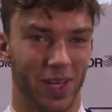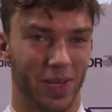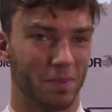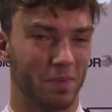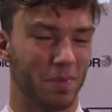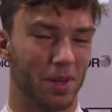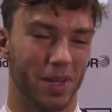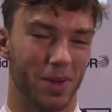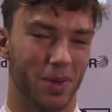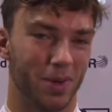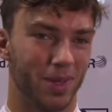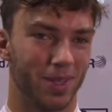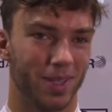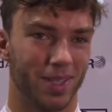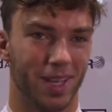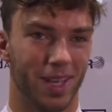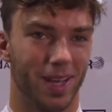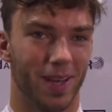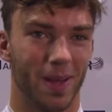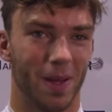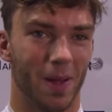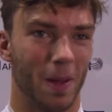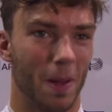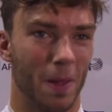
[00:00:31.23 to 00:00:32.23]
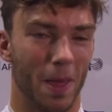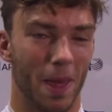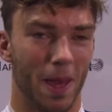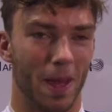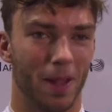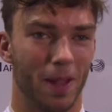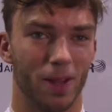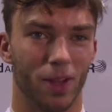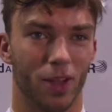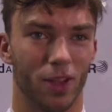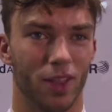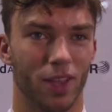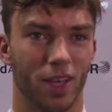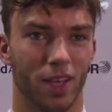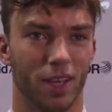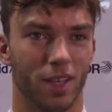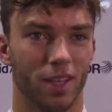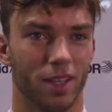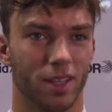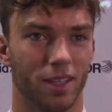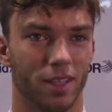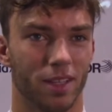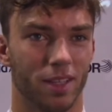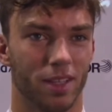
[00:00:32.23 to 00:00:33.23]
feeling, but it was uh, yeah
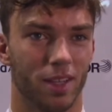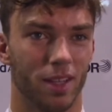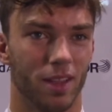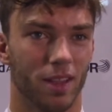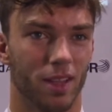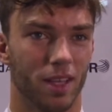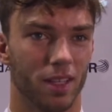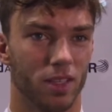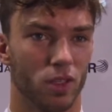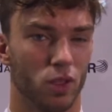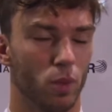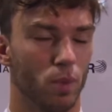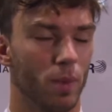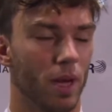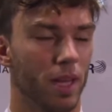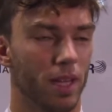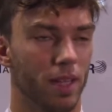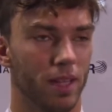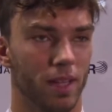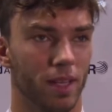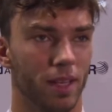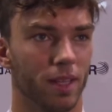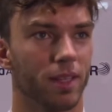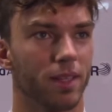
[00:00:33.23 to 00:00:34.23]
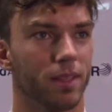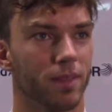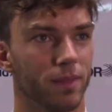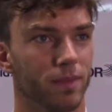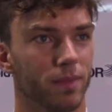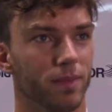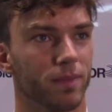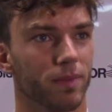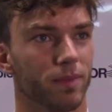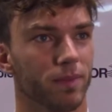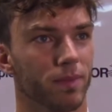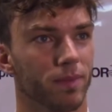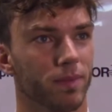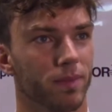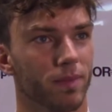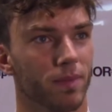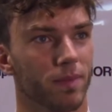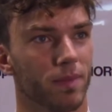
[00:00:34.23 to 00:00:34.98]
nothing nothing too bad in the end. Is